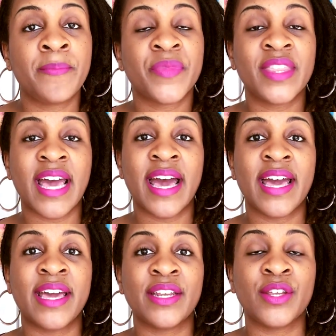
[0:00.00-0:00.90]

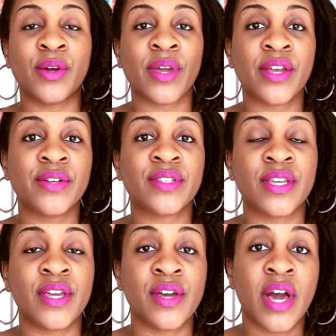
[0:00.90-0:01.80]
that, here's
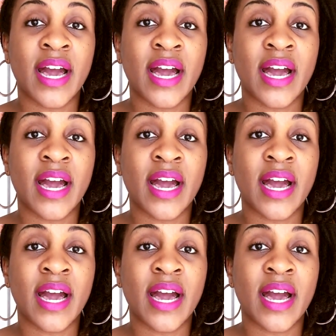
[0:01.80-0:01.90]
the